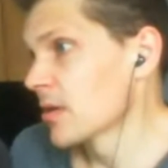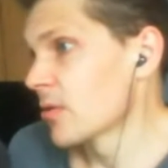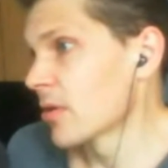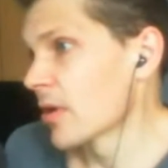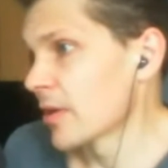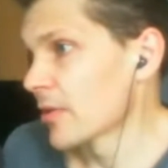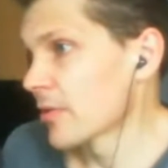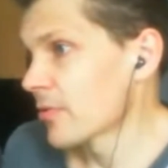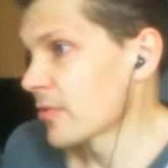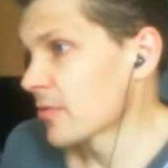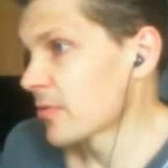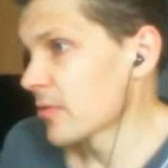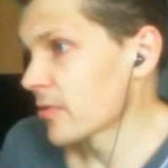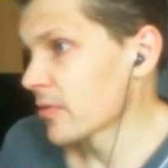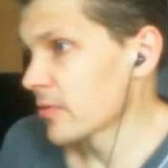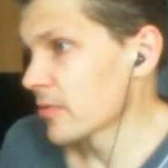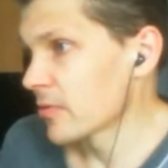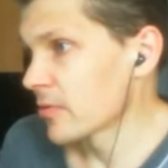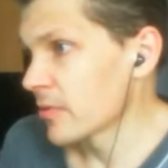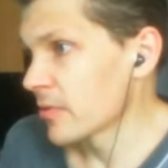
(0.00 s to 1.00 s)
alright,
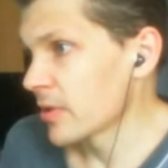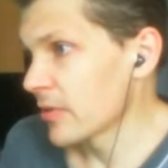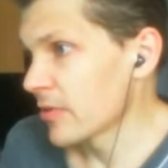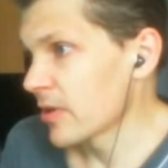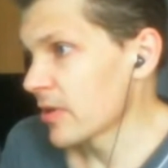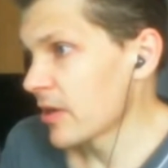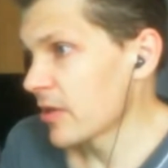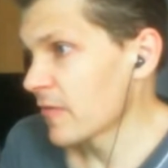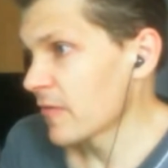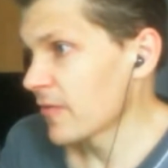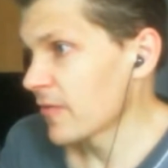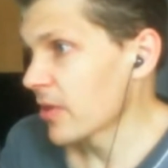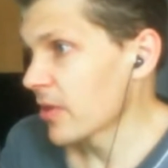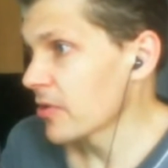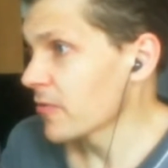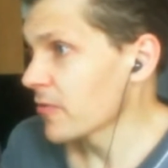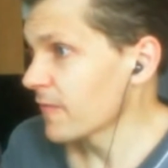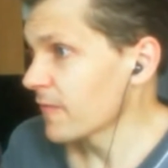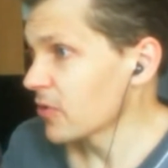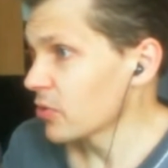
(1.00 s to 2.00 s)
so he says, for
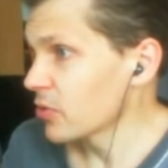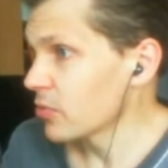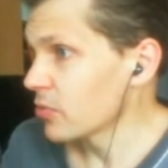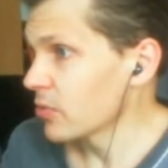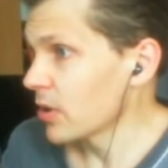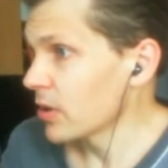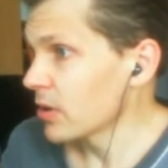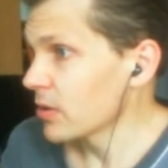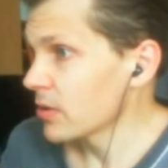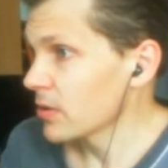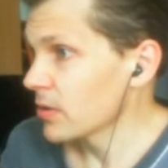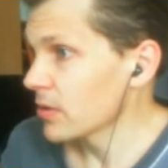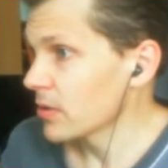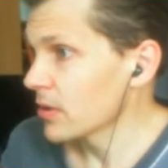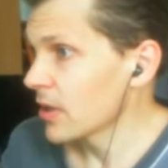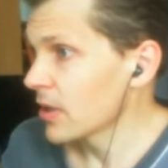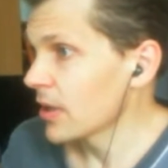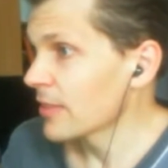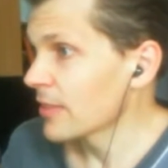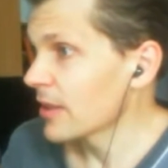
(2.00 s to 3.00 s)
those of you
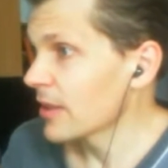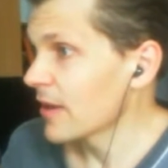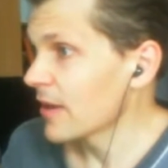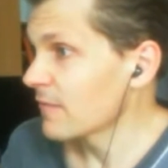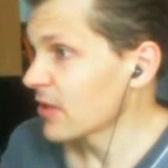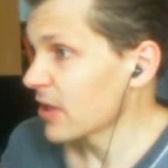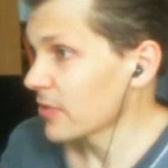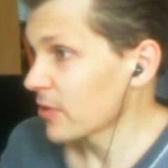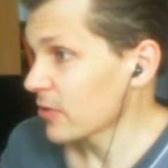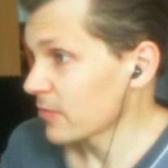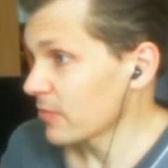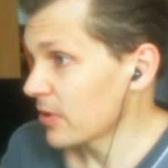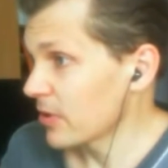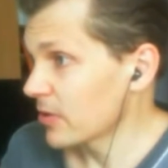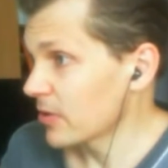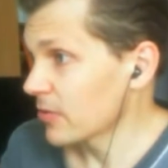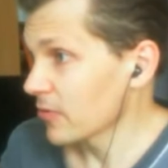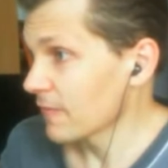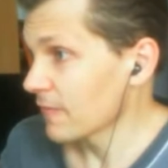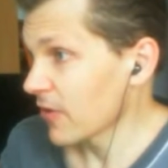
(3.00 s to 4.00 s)
that have less
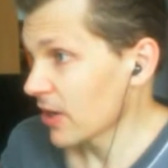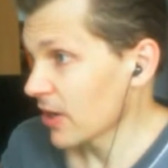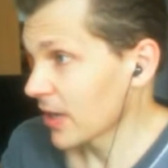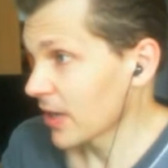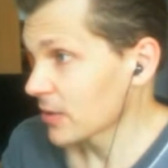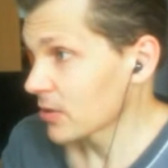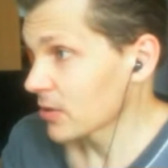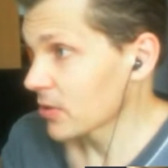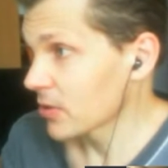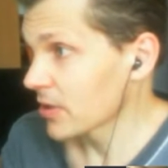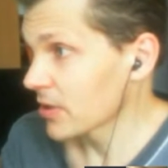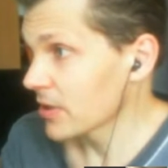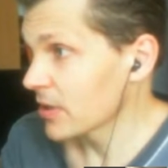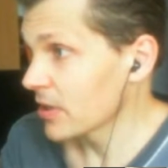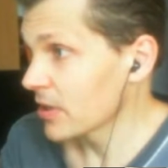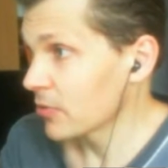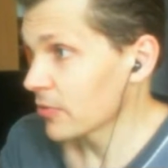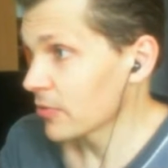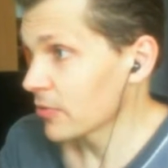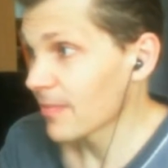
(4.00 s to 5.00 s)
experience on fighting Underlurker,
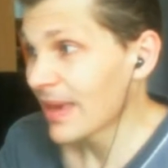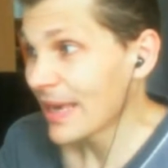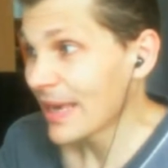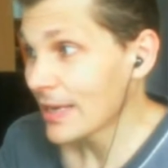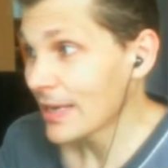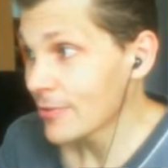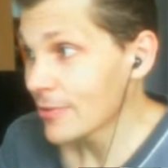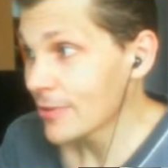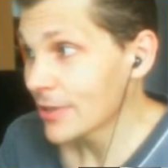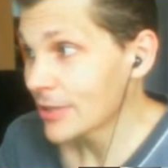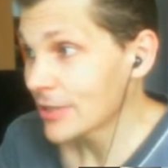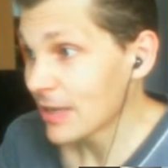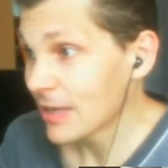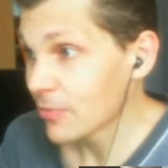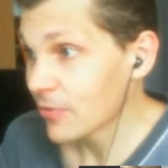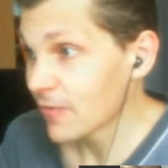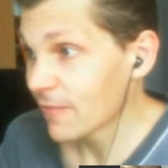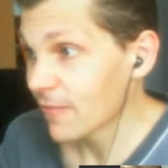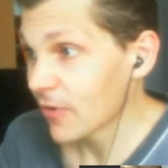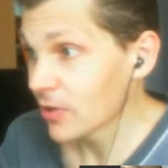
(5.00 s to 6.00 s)
here are some easy
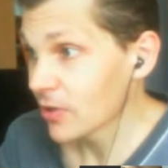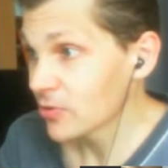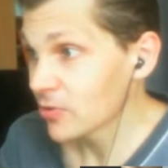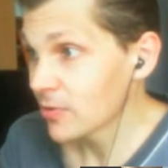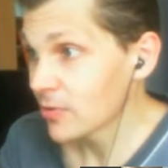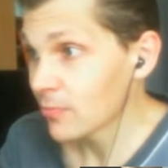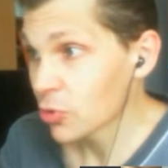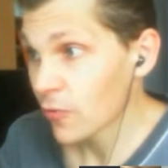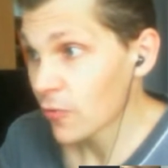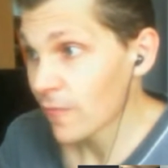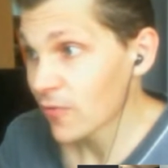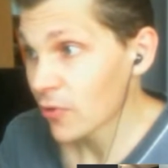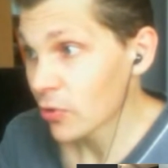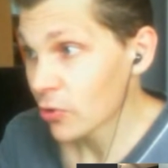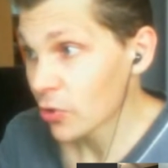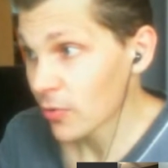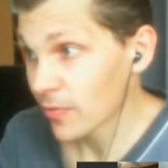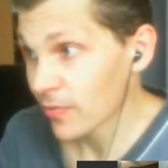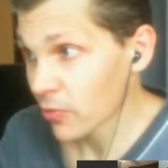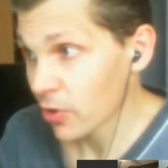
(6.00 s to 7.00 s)
tips to follow to improve your
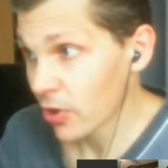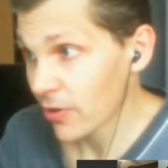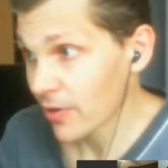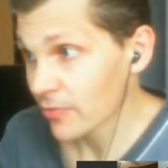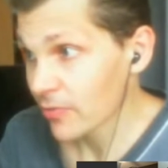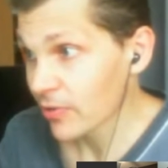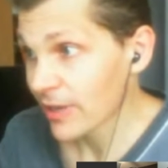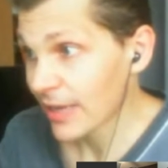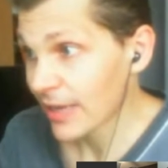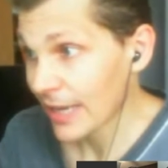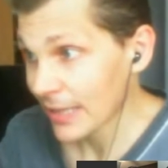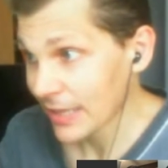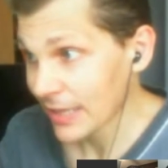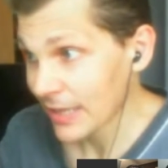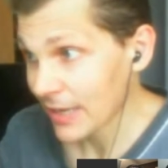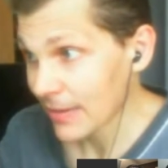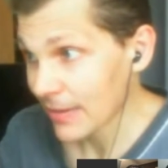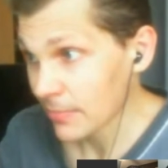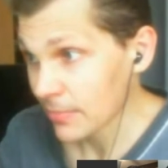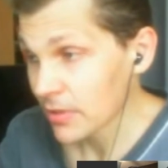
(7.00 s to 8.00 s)
group's progress on
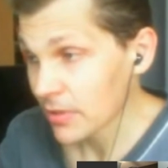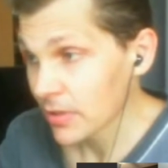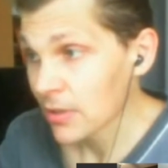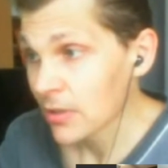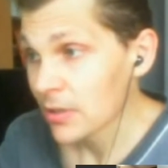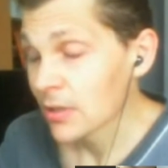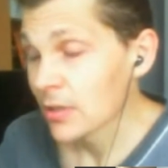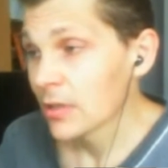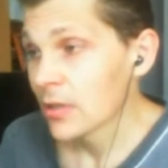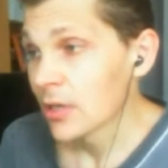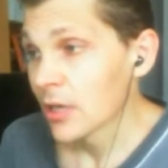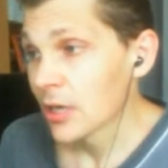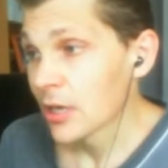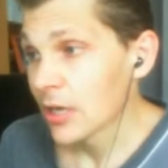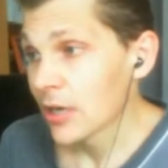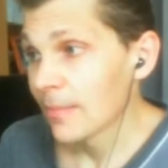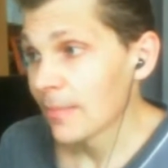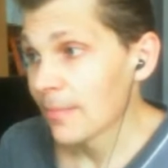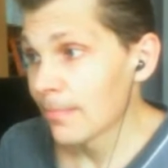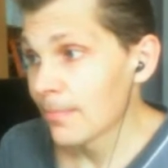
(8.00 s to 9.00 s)
killing him.
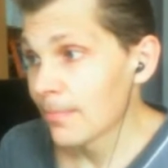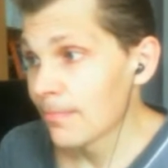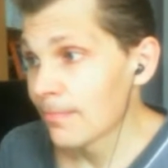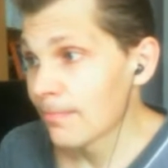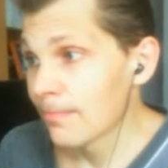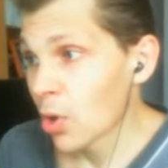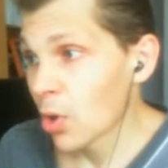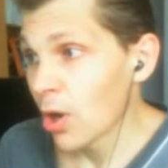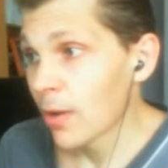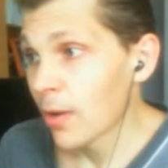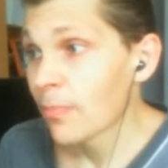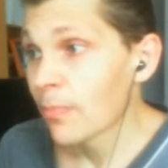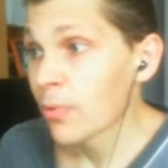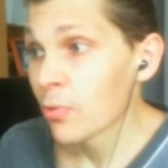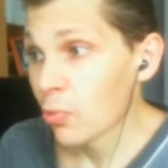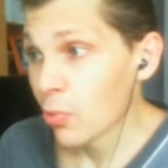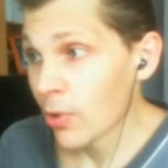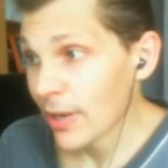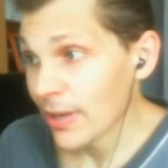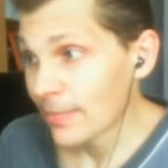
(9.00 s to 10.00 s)
Pop
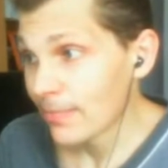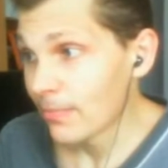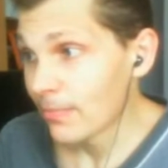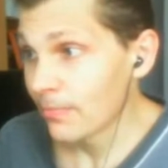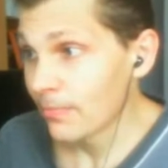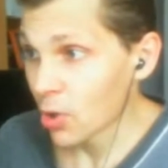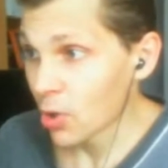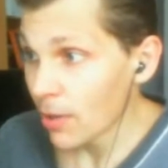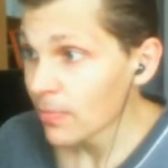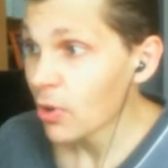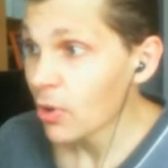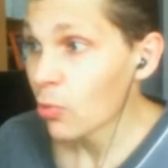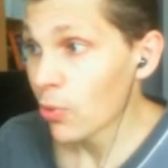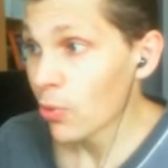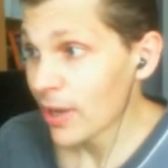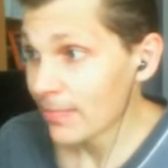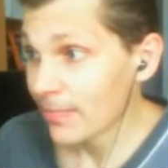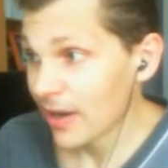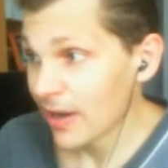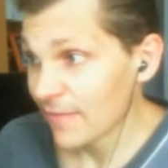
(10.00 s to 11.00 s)

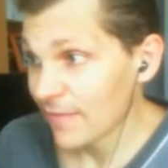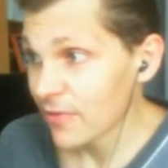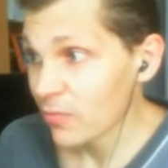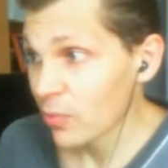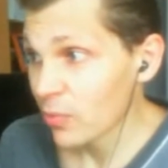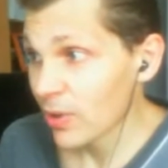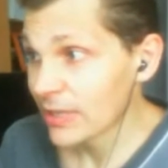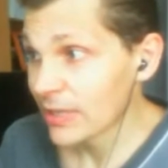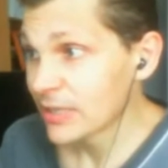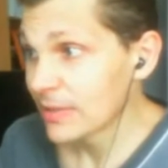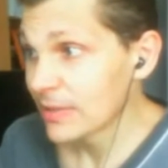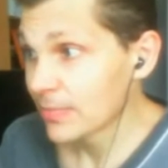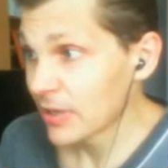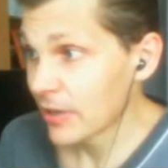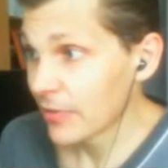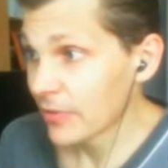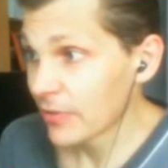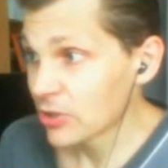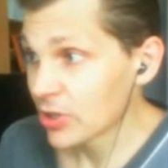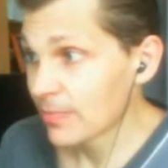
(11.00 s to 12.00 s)
raid buffs when
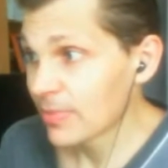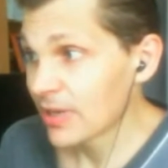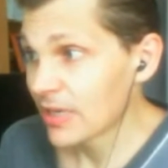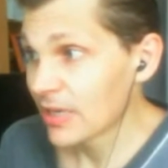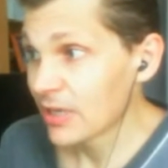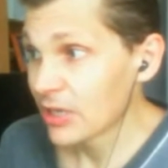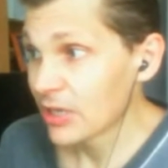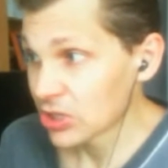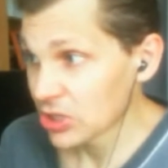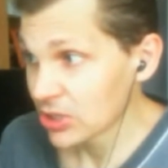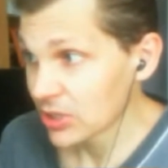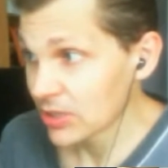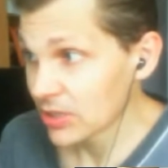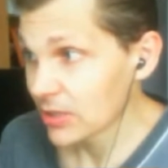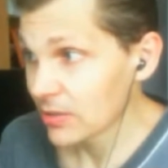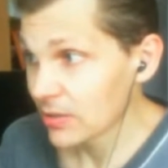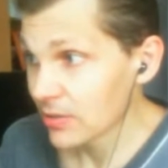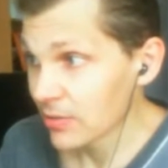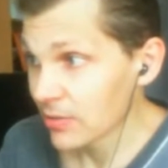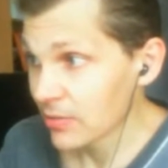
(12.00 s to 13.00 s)
DPS jump in
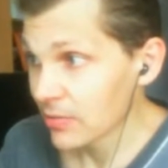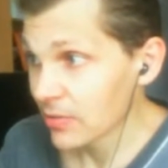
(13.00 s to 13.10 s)
initially.